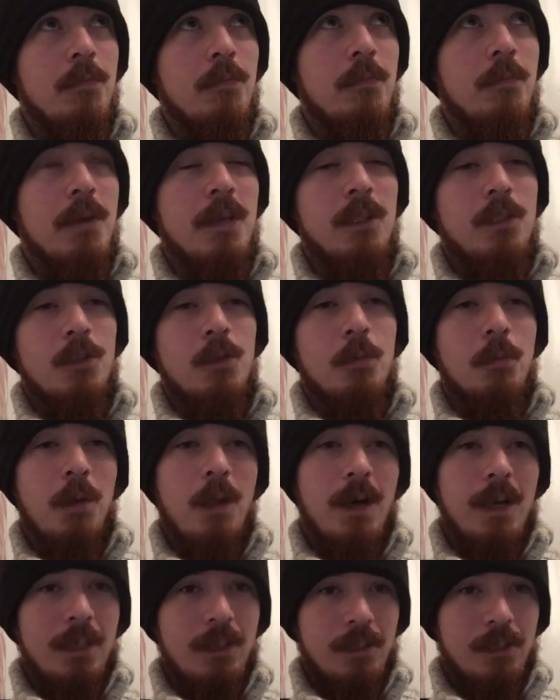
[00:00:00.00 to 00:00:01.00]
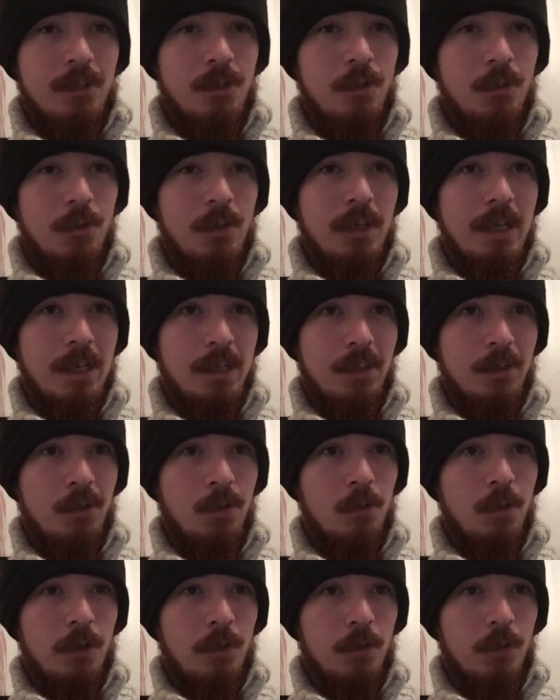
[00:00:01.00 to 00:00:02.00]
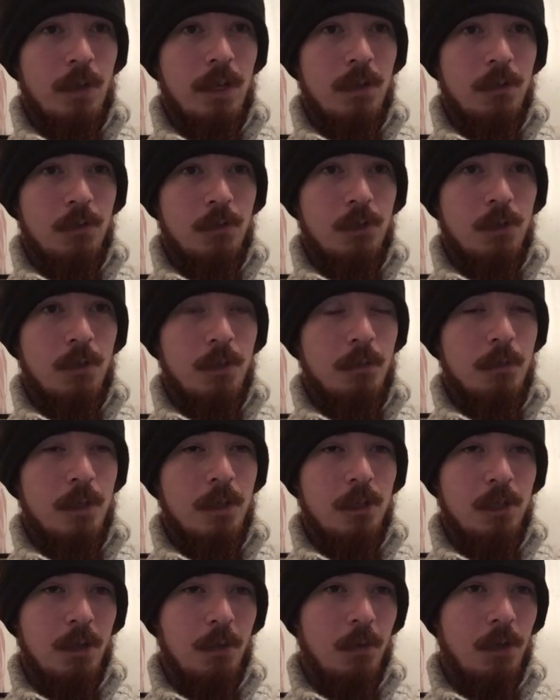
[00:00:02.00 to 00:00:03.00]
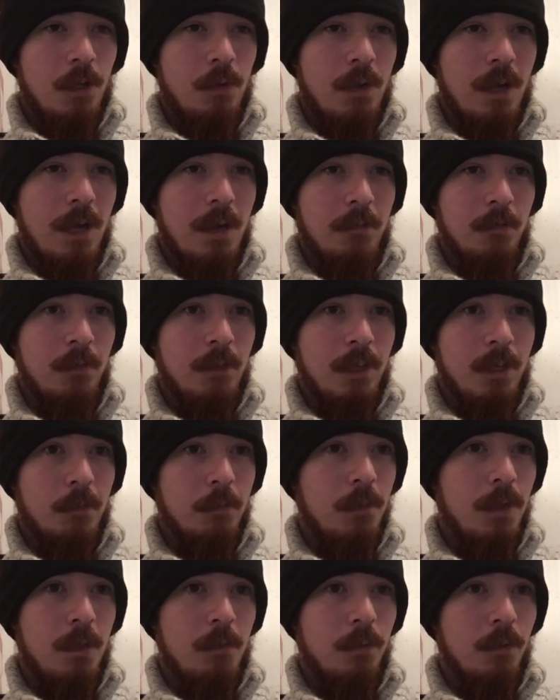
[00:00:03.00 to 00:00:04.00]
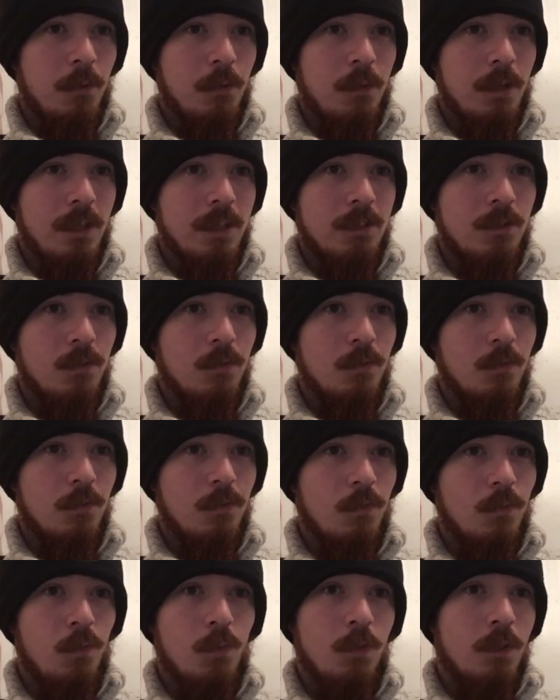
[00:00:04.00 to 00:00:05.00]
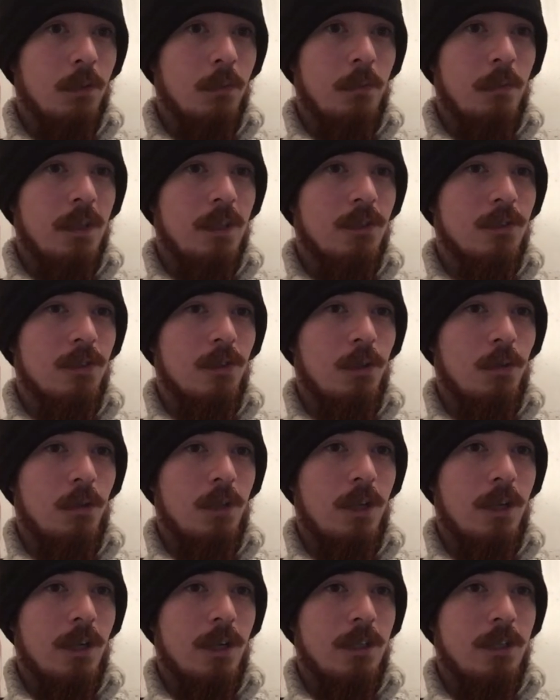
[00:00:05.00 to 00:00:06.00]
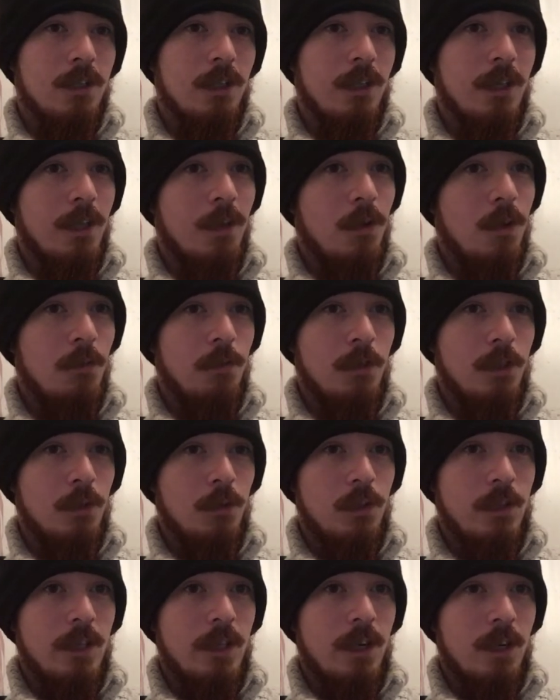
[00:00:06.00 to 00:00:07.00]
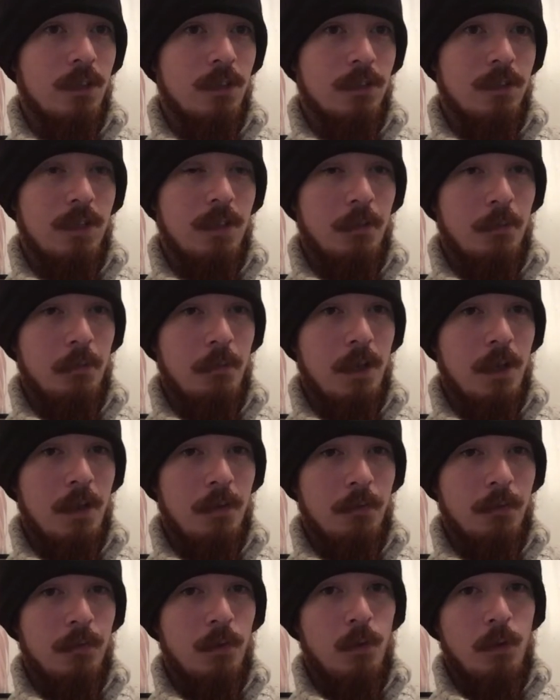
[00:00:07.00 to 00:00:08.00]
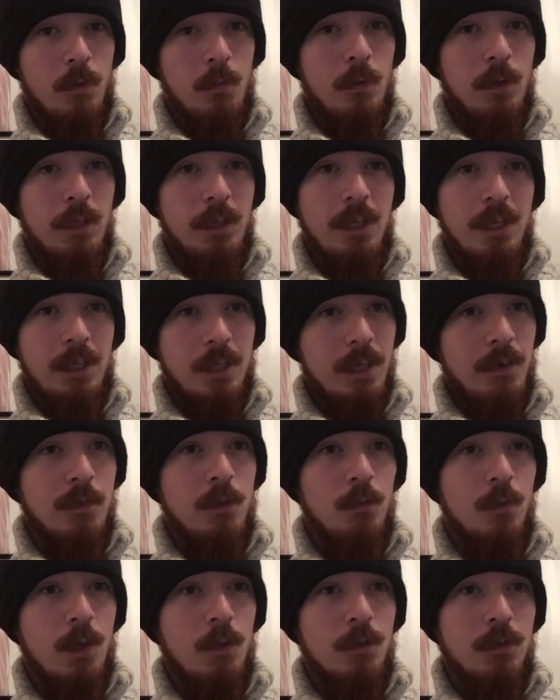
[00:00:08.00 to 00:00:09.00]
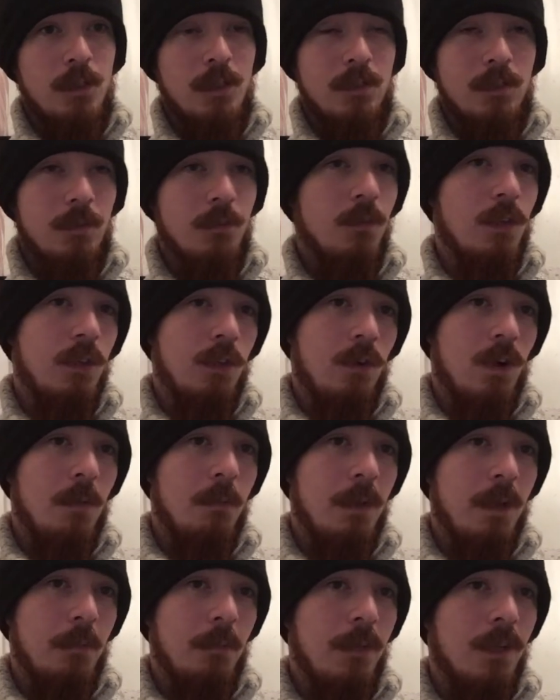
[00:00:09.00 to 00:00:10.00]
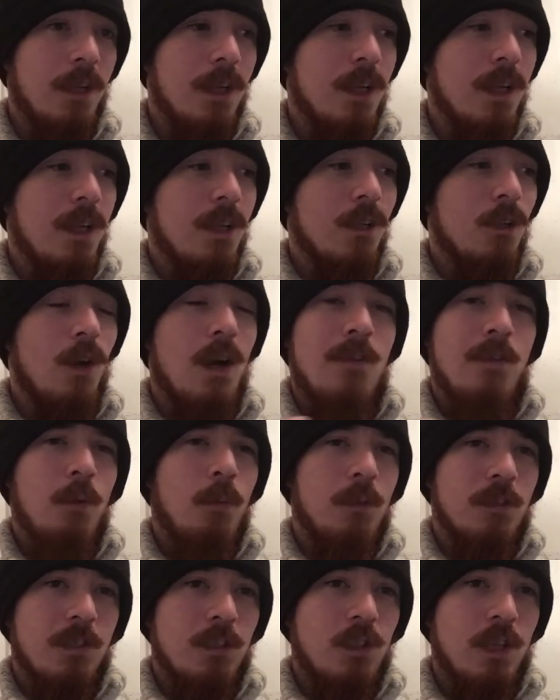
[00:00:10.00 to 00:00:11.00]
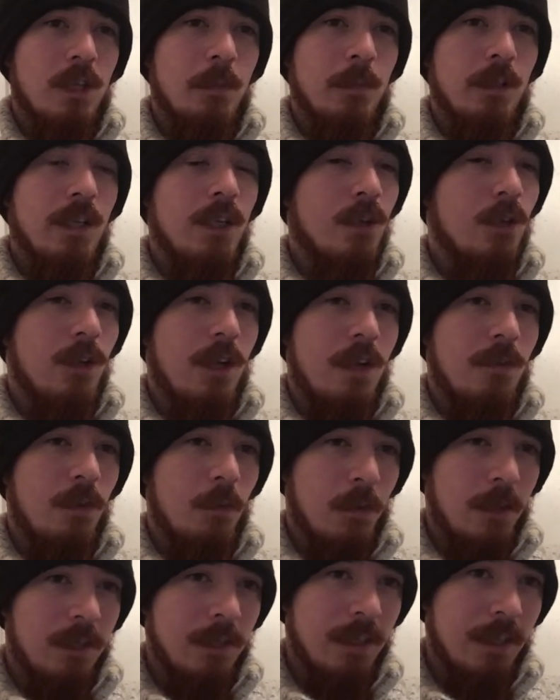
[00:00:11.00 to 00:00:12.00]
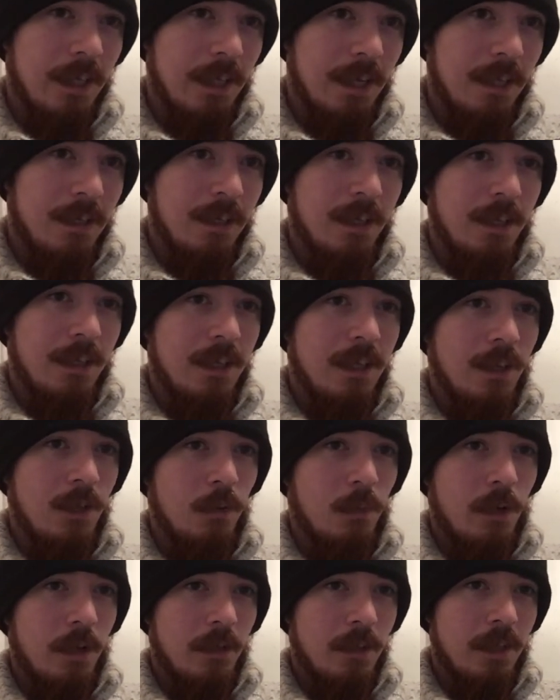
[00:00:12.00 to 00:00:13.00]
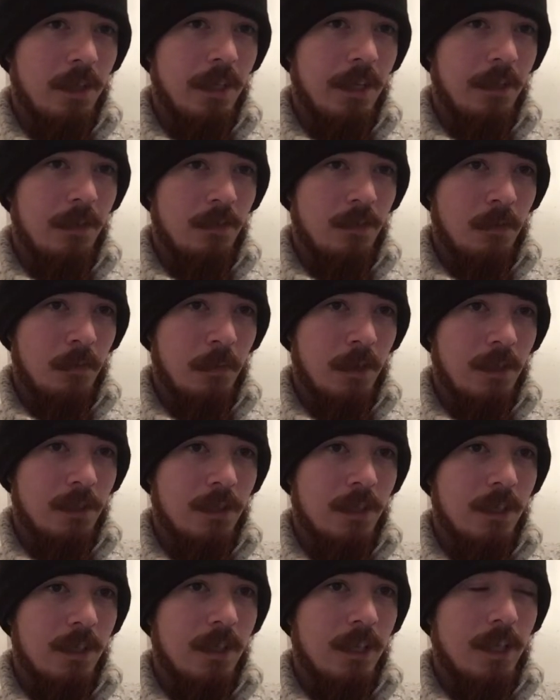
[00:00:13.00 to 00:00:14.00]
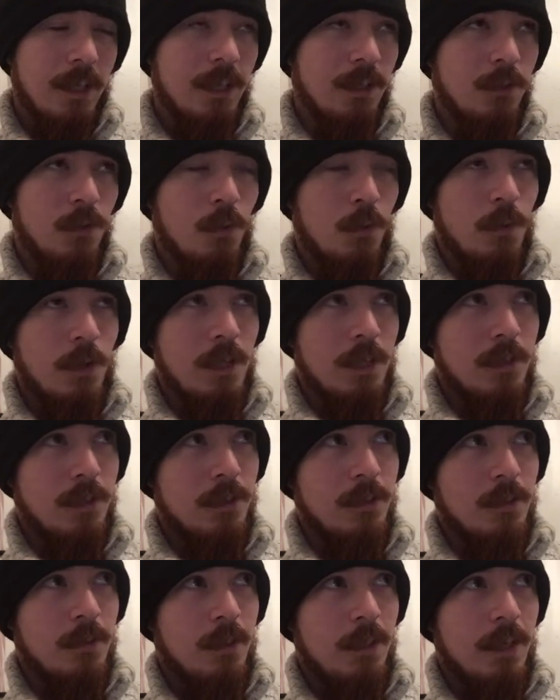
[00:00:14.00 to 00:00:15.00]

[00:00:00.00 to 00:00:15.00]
be too blind to the world around you, especially when you have people that wouldn't be so kind to offer you to dance and fall on one knee to give you roses. You know what I mean? Not everyone's a gentleman and not everyone is a lady in the world that they live in, basically. There's always